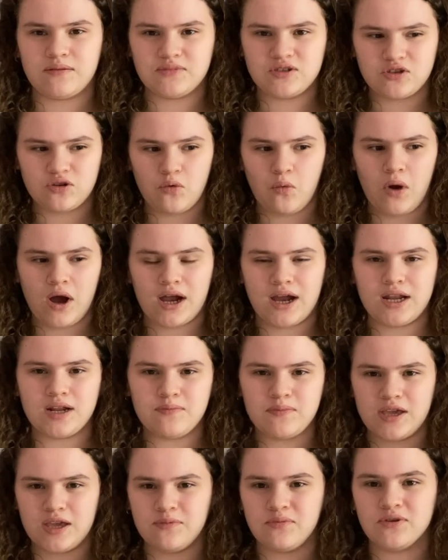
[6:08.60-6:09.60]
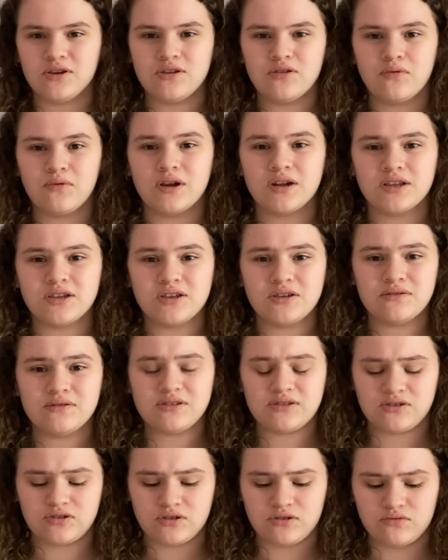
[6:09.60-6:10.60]
to what kind of paper you want to
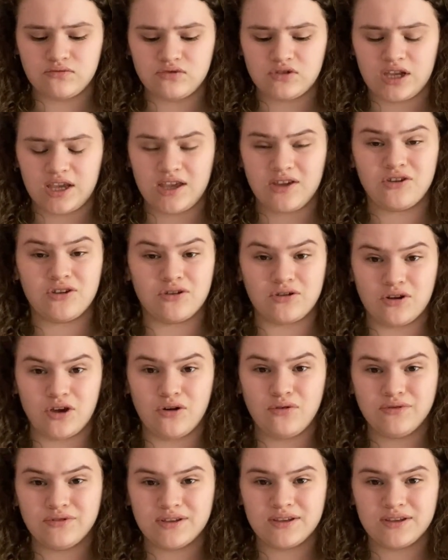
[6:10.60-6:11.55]
use to take your note.